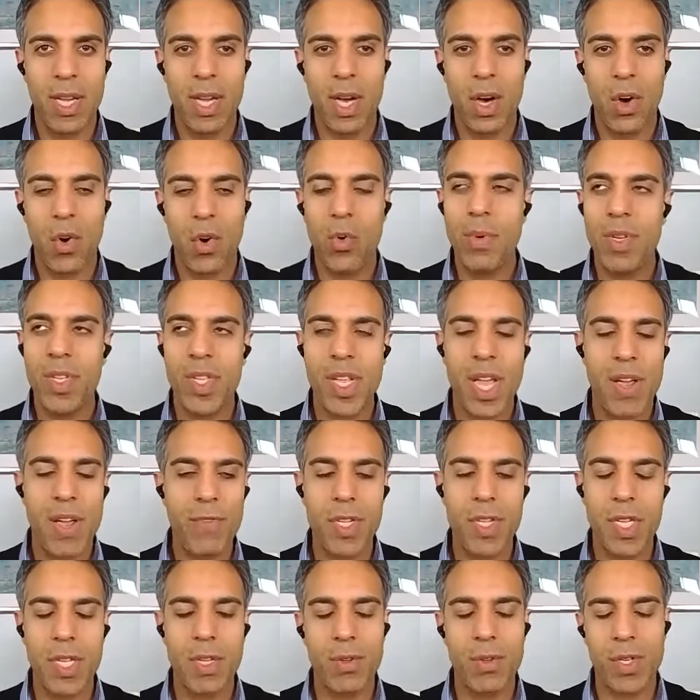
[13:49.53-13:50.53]
almost
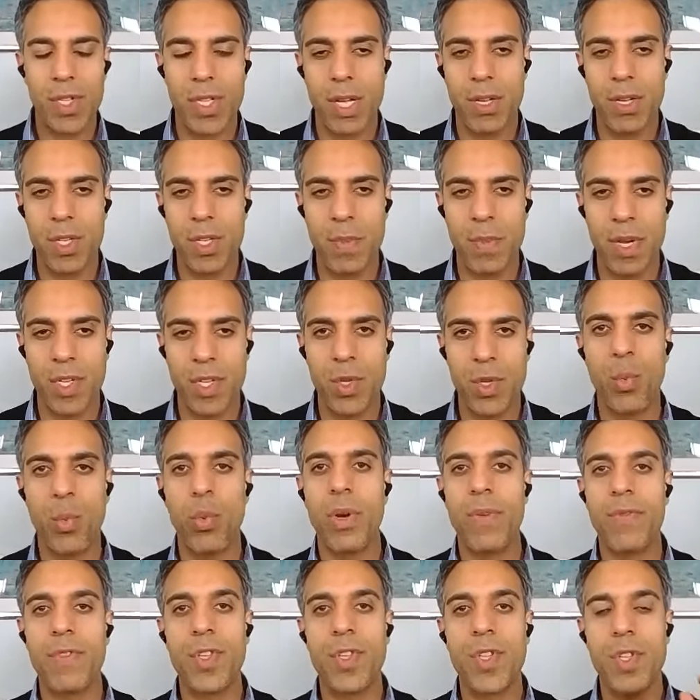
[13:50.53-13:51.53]
every single salesperson
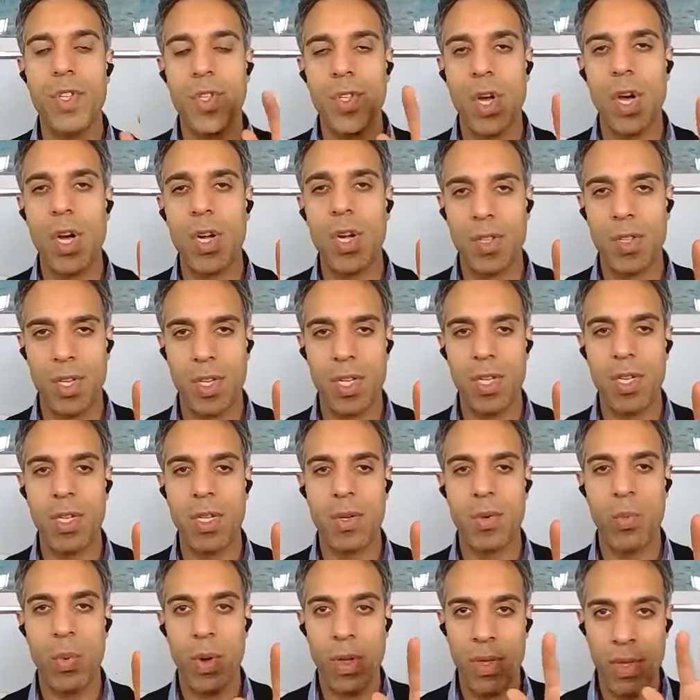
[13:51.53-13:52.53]
would have started
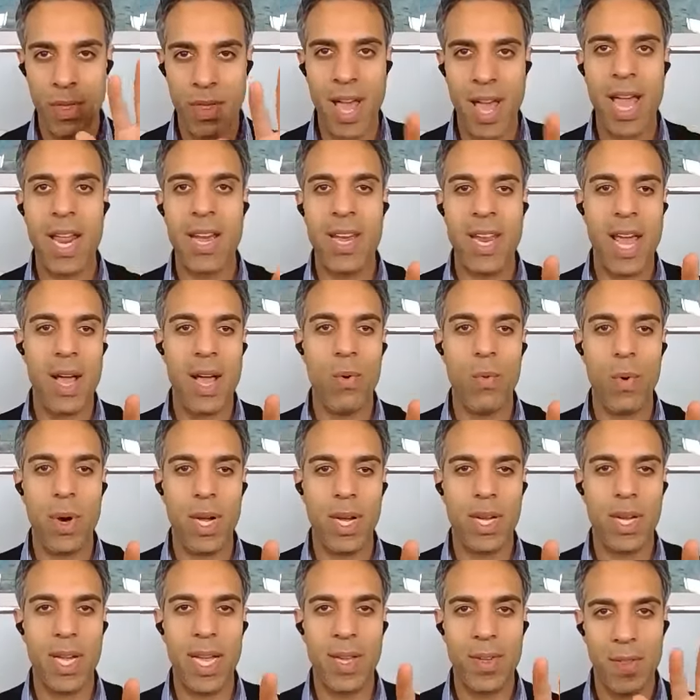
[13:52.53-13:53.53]
with their
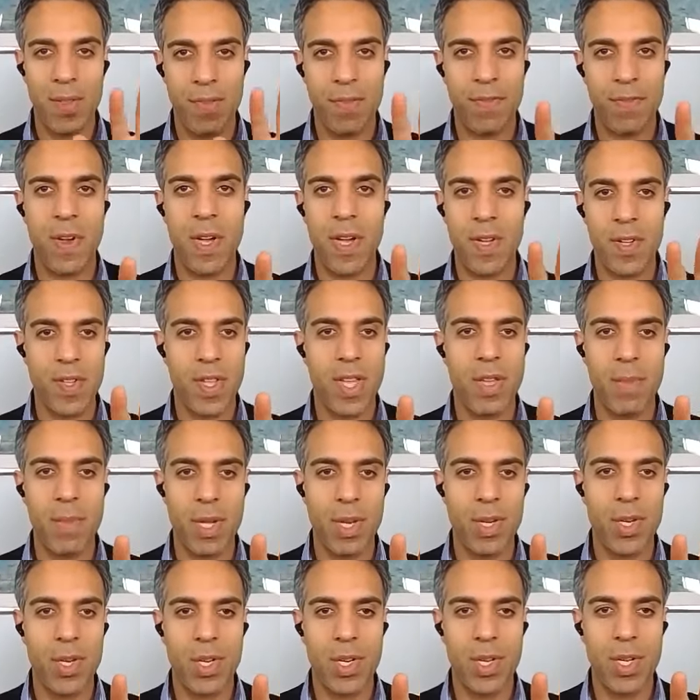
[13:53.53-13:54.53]
network as the first
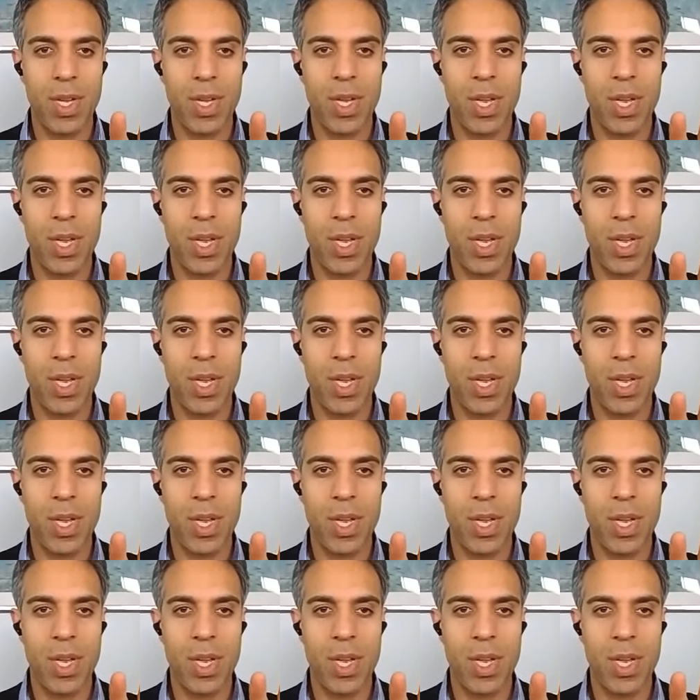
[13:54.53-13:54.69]
image